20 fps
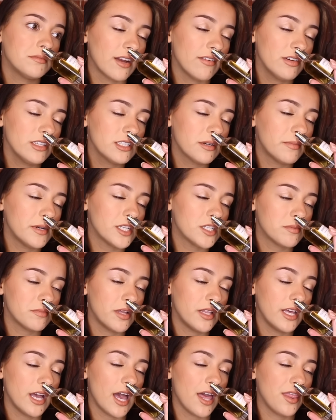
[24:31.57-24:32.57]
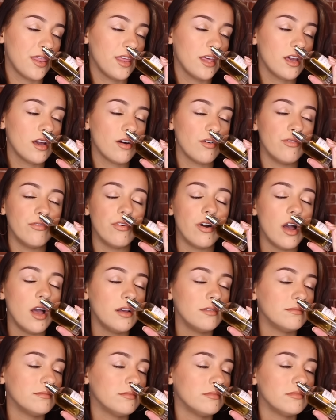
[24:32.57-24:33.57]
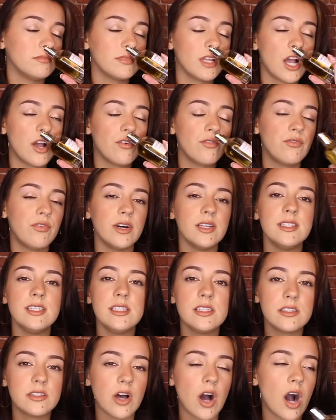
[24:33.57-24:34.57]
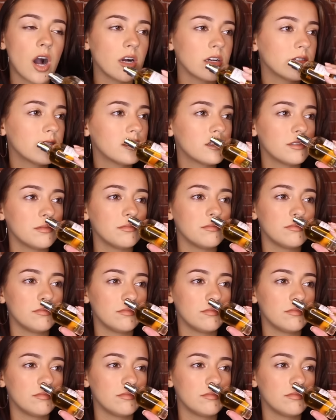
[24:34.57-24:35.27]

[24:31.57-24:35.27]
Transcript: Every time I smell it, I think of fuzzy socks,